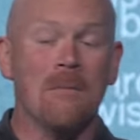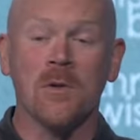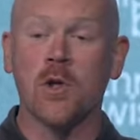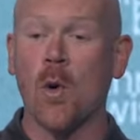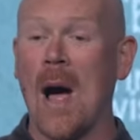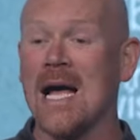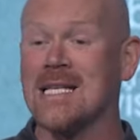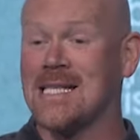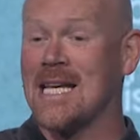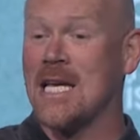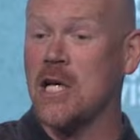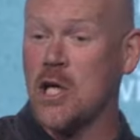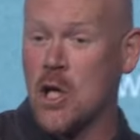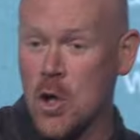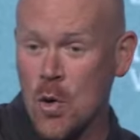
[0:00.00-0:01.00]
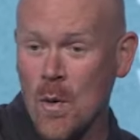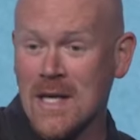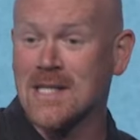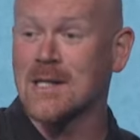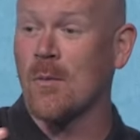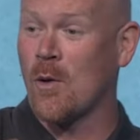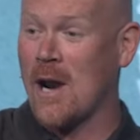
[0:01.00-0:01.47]
Do I see you as
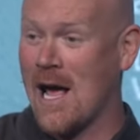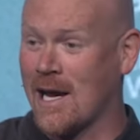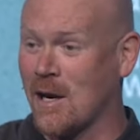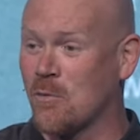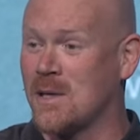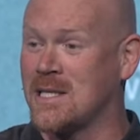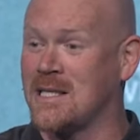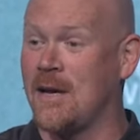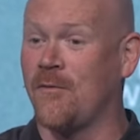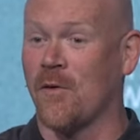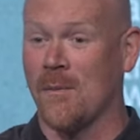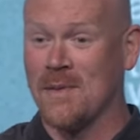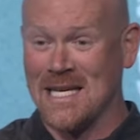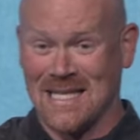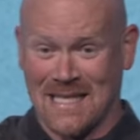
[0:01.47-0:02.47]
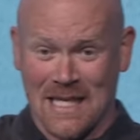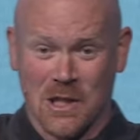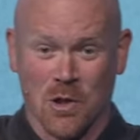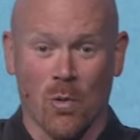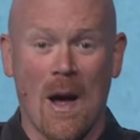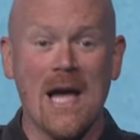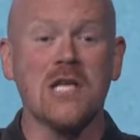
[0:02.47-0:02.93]
someone I can receive from? This
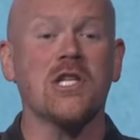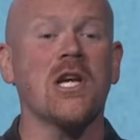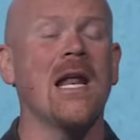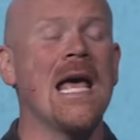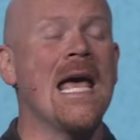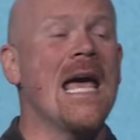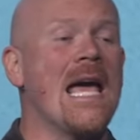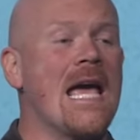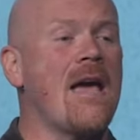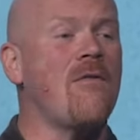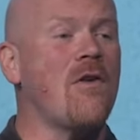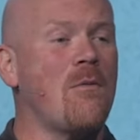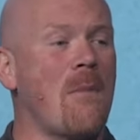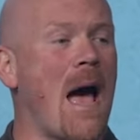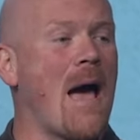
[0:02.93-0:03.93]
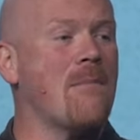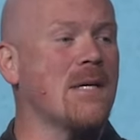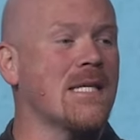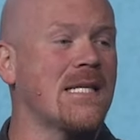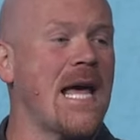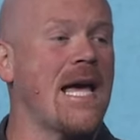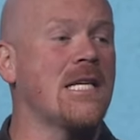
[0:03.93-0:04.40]
situation, even my
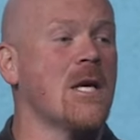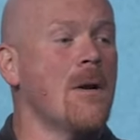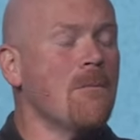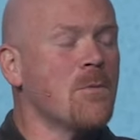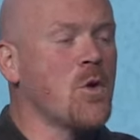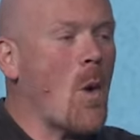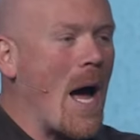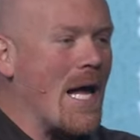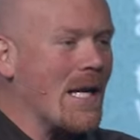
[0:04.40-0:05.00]
mistakes, do I